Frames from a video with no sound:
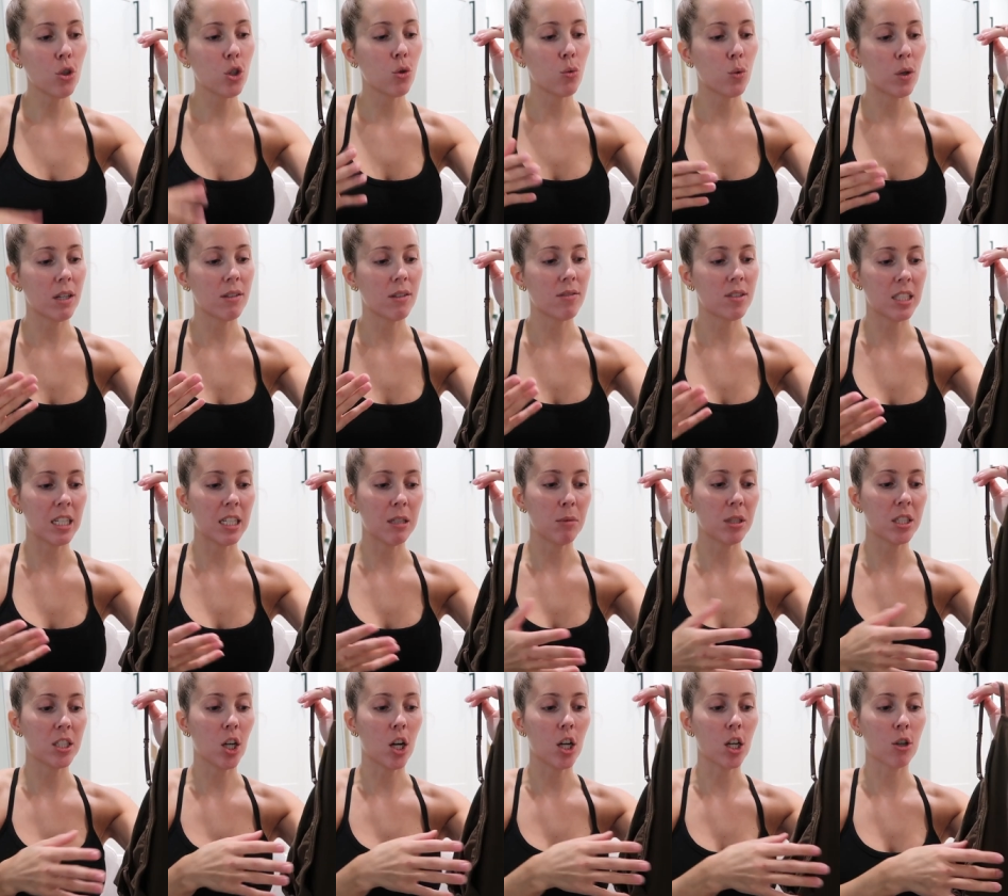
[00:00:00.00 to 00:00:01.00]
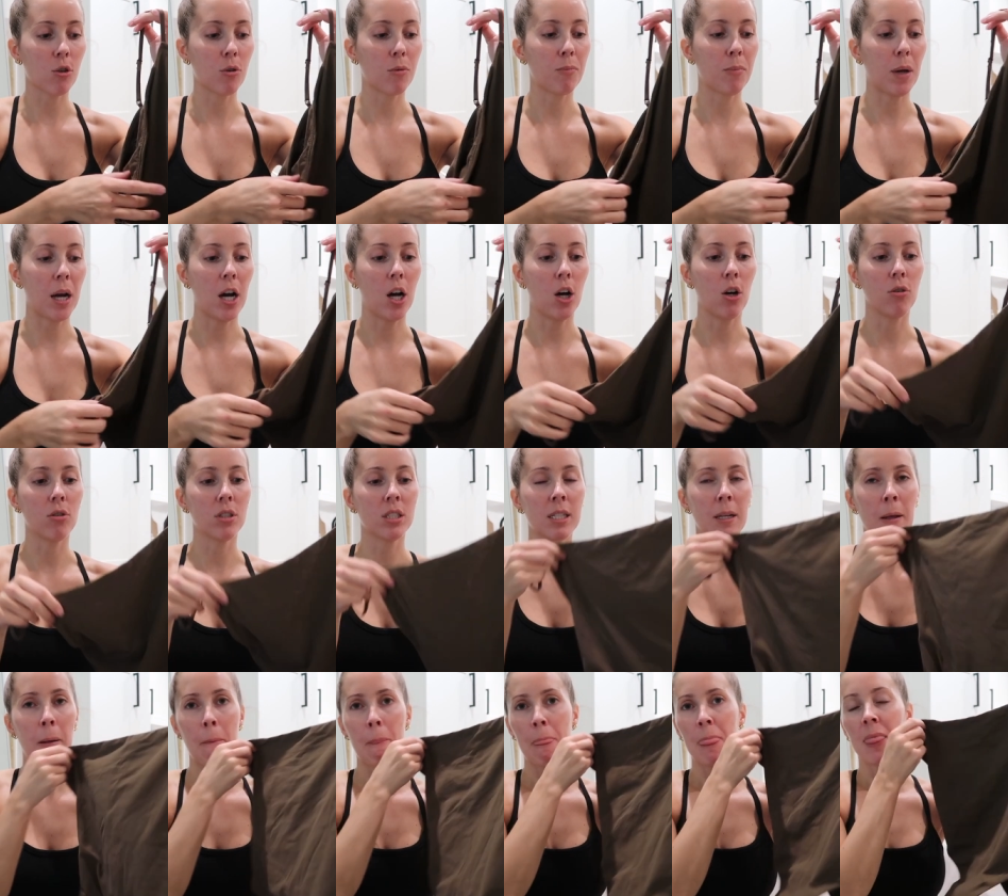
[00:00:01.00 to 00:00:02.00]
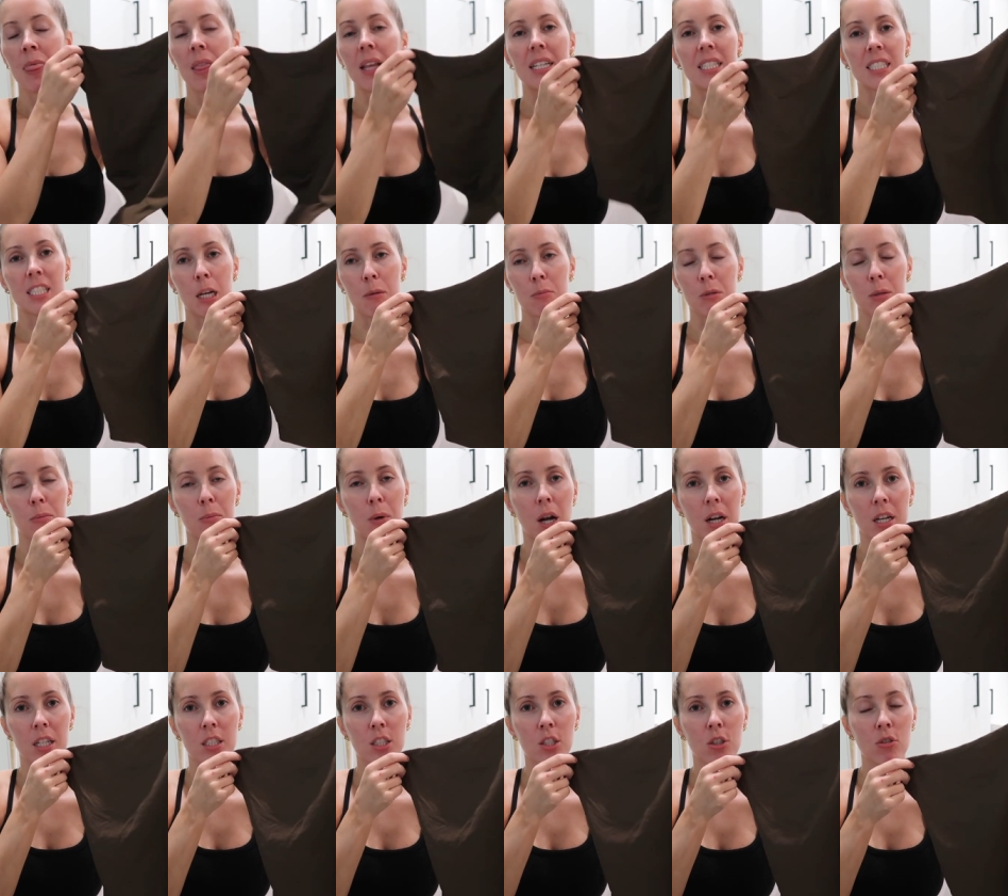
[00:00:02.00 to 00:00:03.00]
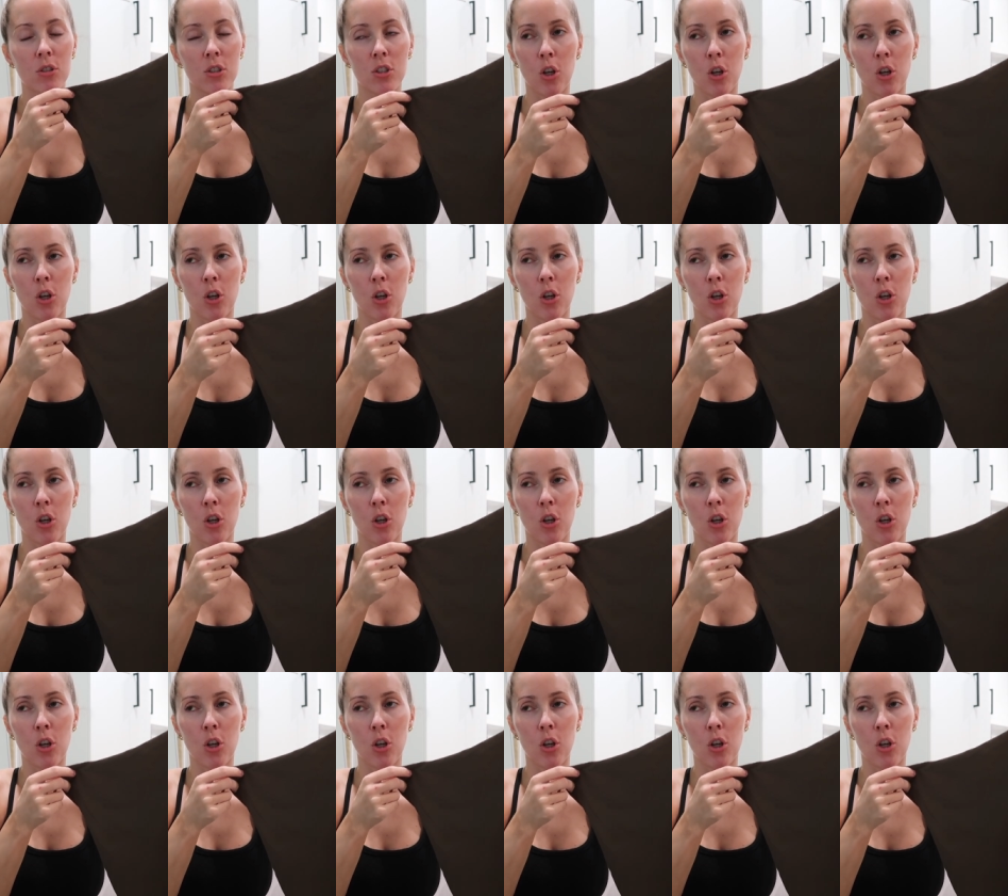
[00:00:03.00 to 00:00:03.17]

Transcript: you would have seen me talk about these types of bodysuits.